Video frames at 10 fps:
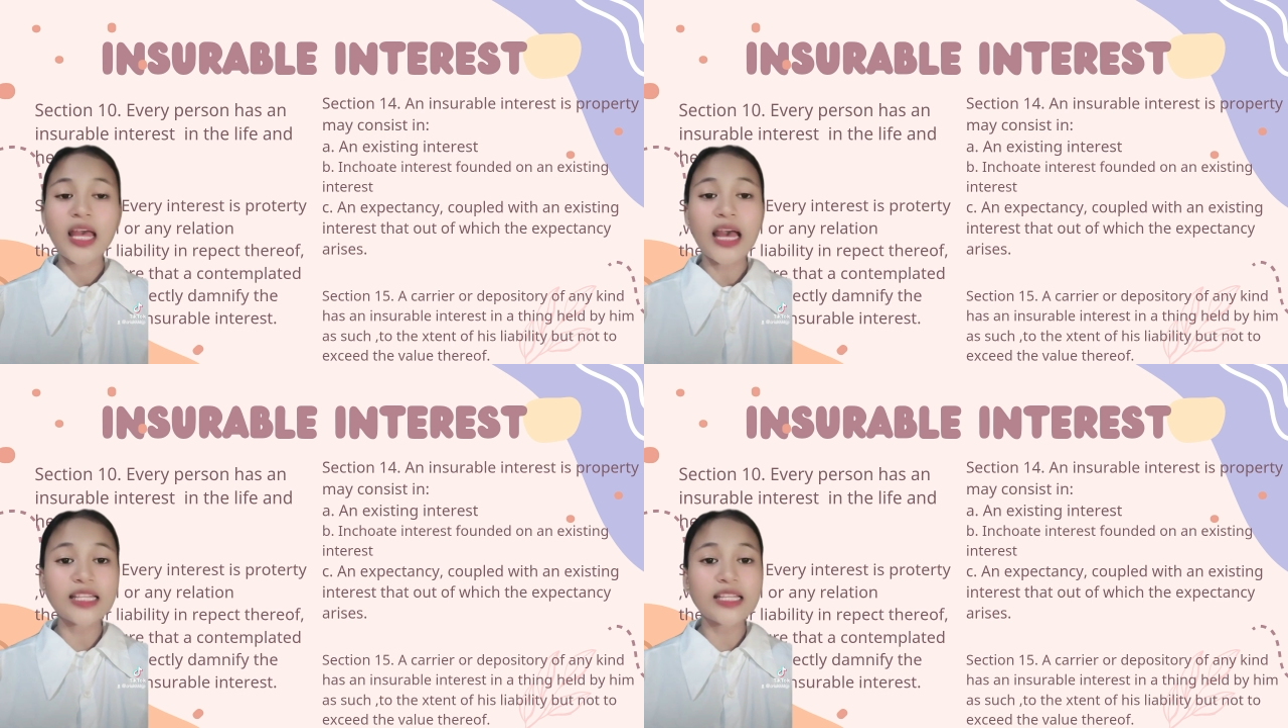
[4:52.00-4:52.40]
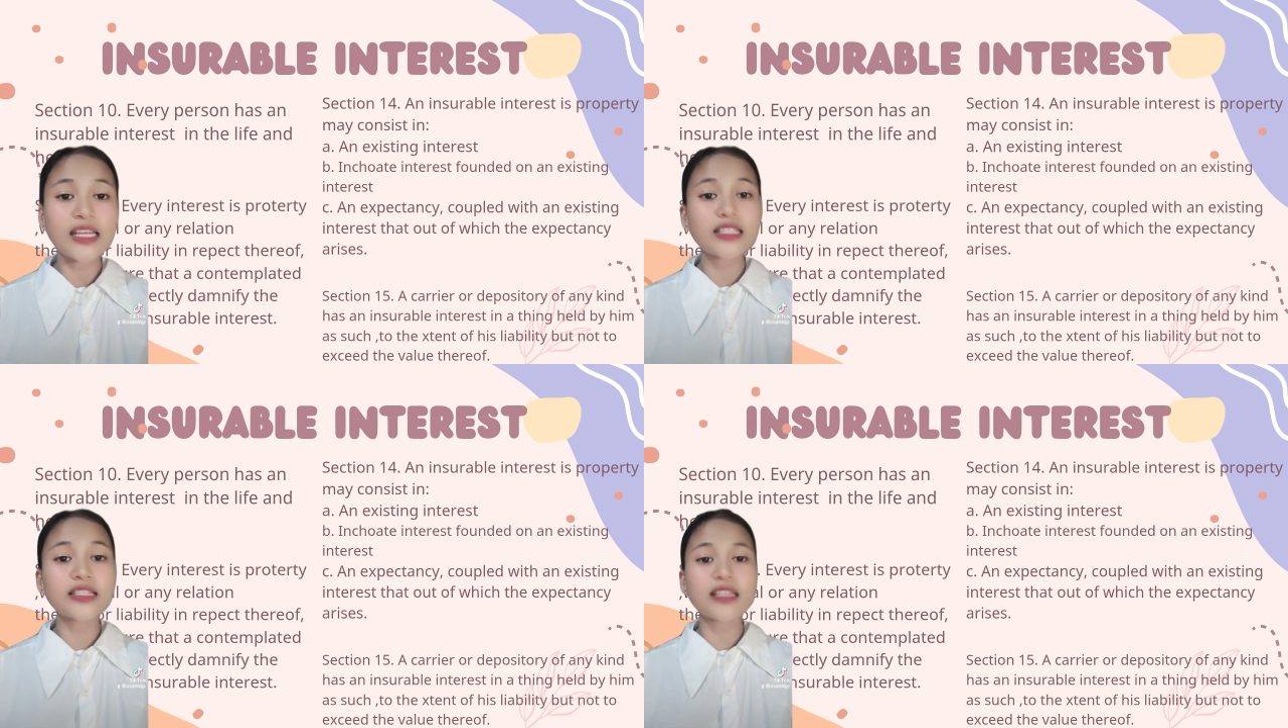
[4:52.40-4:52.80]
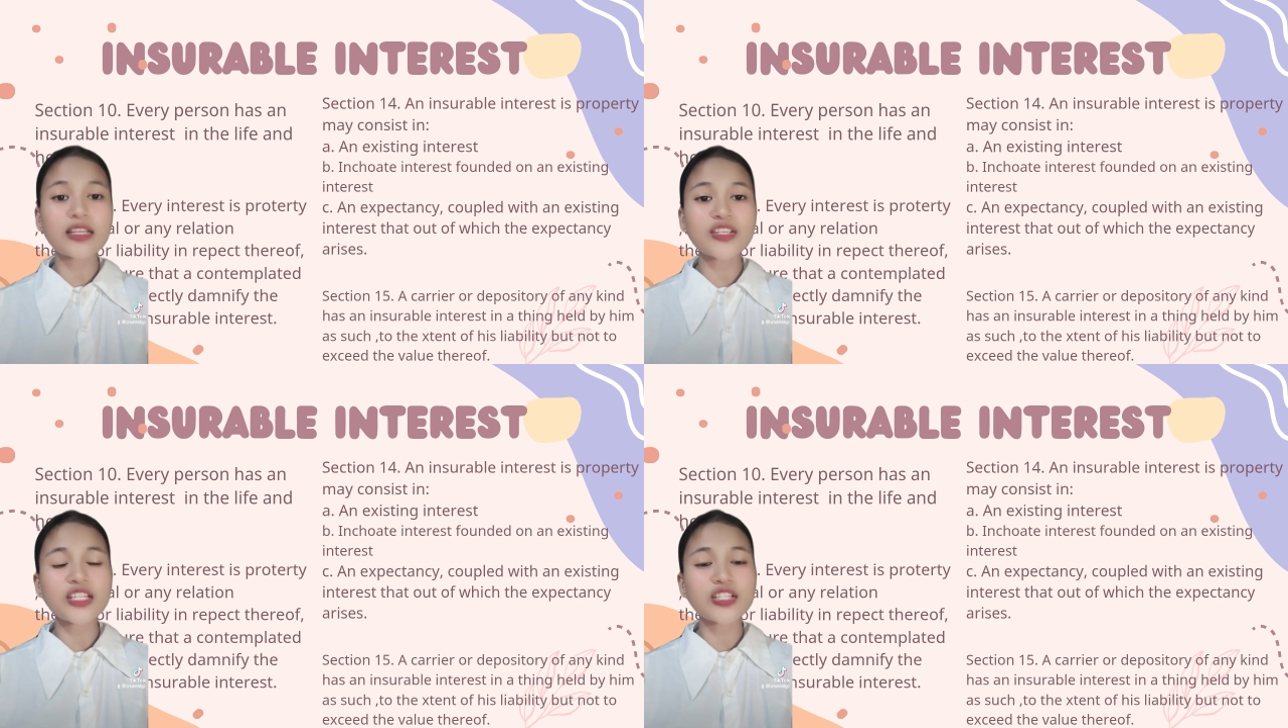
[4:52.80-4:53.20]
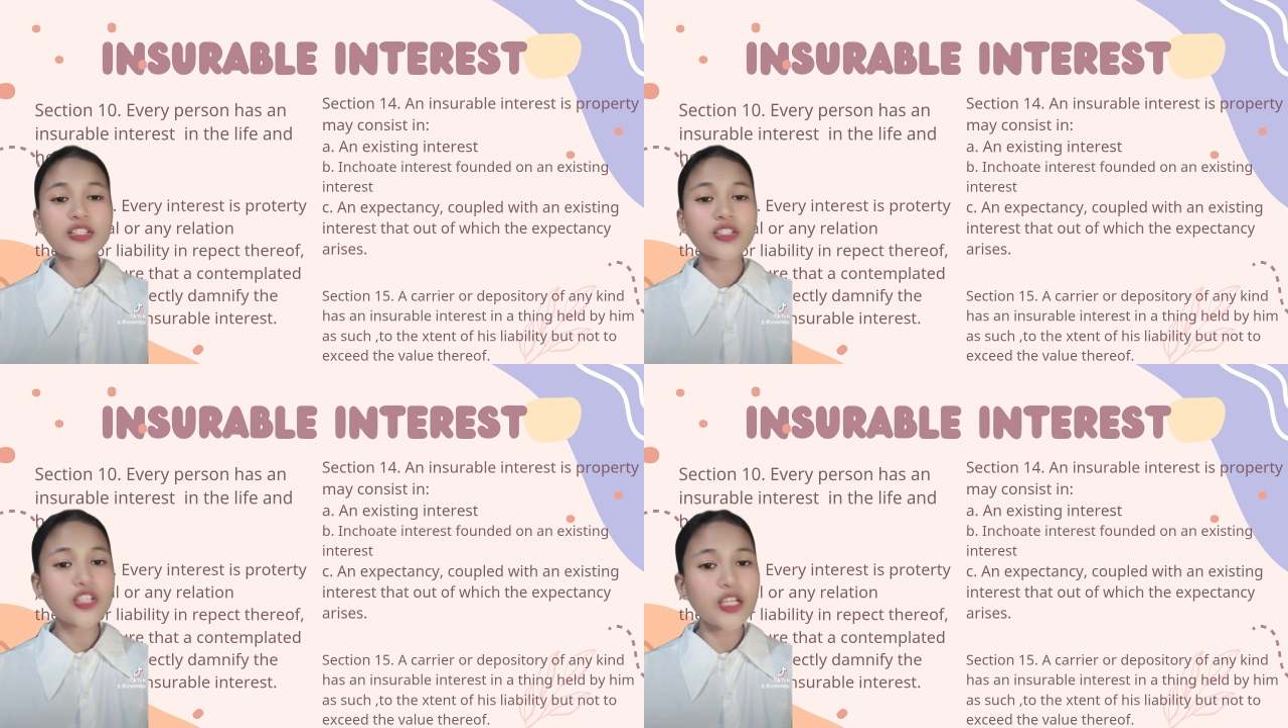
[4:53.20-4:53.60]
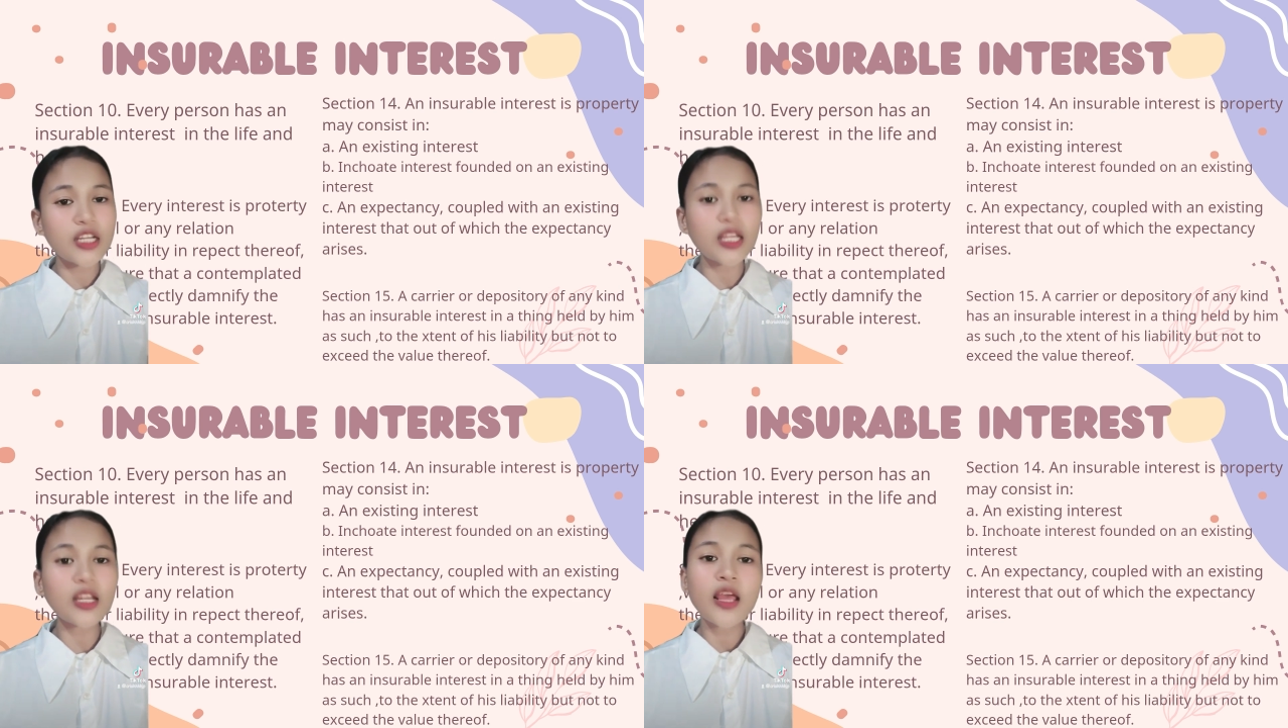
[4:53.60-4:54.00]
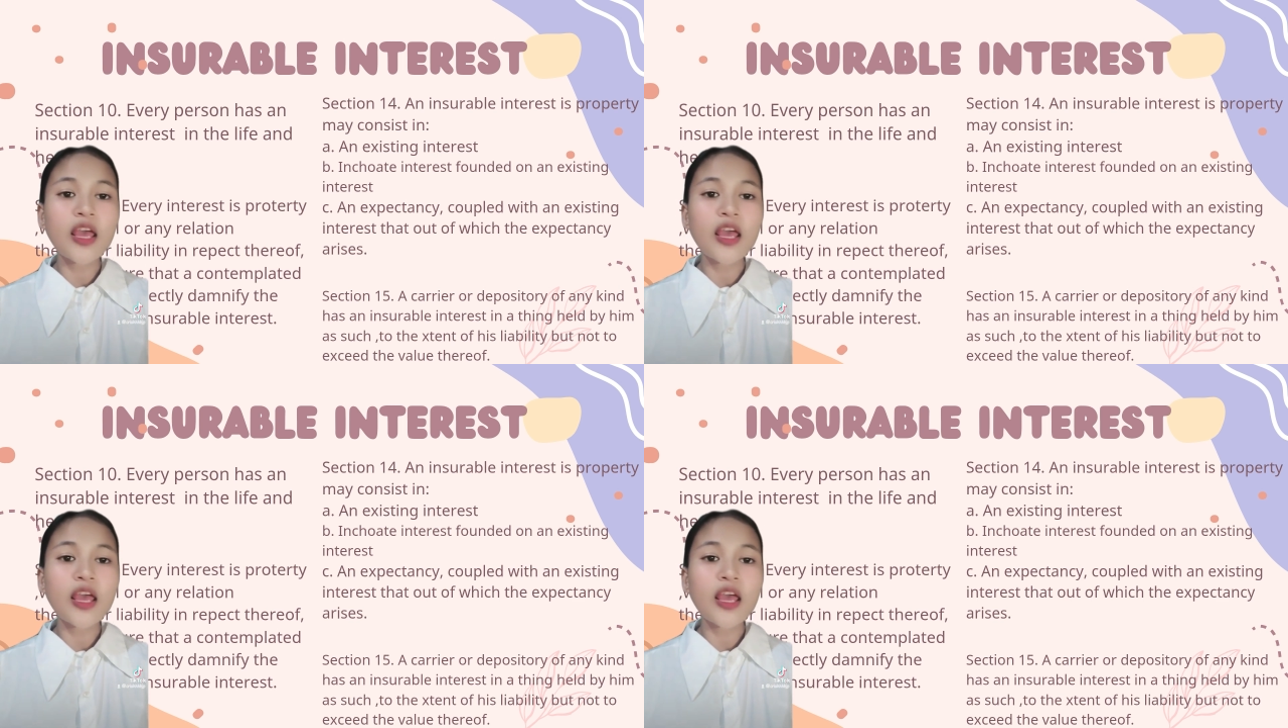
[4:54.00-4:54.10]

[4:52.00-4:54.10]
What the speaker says: And in the section 13,